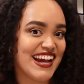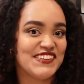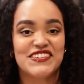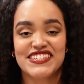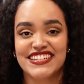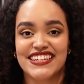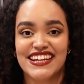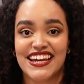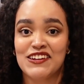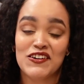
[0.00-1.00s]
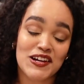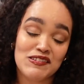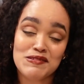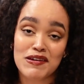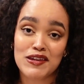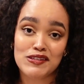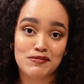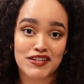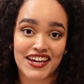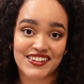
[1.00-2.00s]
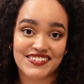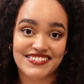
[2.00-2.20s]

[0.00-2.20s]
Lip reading: I'm Christina and welcome to my YouTube channel.